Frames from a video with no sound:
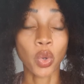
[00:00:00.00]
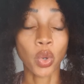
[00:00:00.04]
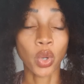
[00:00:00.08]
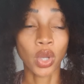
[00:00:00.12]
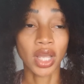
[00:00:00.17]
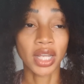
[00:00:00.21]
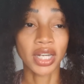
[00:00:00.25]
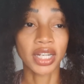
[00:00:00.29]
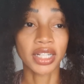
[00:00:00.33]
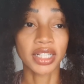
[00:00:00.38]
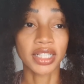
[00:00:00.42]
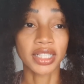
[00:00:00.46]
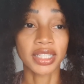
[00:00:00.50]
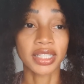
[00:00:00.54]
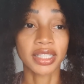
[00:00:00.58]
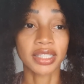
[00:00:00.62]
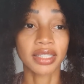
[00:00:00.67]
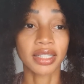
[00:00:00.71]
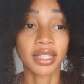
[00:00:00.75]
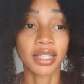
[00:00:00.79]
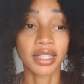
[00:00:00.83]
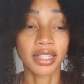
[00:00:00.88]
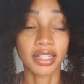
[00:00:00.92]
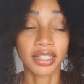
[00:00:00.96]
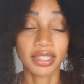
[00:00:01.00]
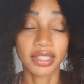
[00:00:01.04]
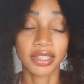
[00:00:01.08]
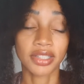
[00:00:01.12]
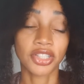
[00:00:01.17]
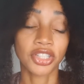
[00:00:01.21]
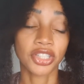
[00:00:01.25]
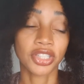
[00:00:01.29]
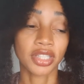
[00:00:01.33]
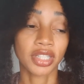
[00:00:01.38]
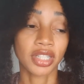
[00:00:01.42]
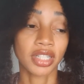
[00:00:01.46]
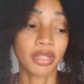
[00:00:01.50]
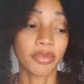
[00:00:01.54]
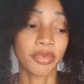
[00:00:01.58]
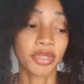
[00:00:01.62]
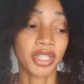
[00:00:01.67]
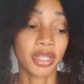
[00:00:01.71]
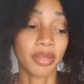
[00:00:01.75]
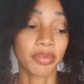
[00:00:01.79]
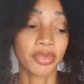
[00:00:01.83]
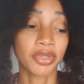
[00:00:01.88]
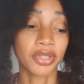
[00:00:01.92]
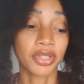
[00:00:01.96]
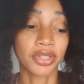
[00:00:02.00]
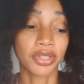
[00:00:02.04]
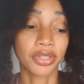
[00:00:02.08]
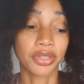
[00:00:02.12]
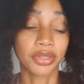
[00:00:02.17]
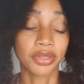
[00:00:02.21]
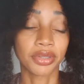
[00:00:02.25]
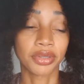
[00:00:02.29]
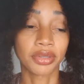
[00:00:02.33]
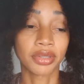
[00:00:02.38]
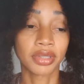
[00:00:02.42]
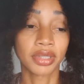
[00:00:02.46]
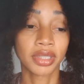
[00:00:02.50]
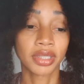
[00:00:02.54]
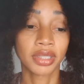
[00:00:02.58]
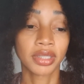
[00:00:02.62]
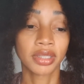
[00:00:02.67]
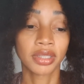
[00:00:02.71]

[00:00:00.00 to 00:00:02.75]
quantities, and it's just going to be up to you